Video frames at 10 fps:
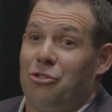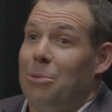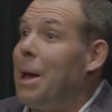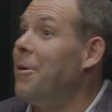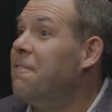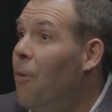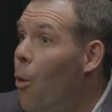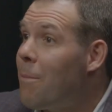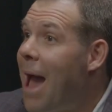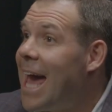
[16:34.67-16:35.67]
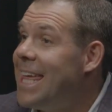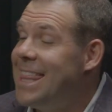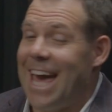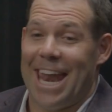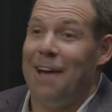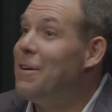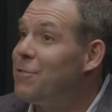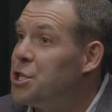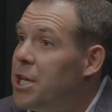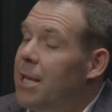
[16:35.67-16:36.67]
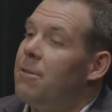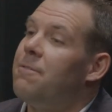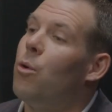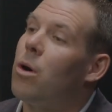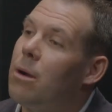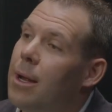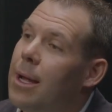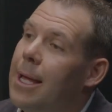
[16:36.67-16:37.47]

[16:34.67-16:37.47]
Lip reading: some type of formatting that I've never seen before.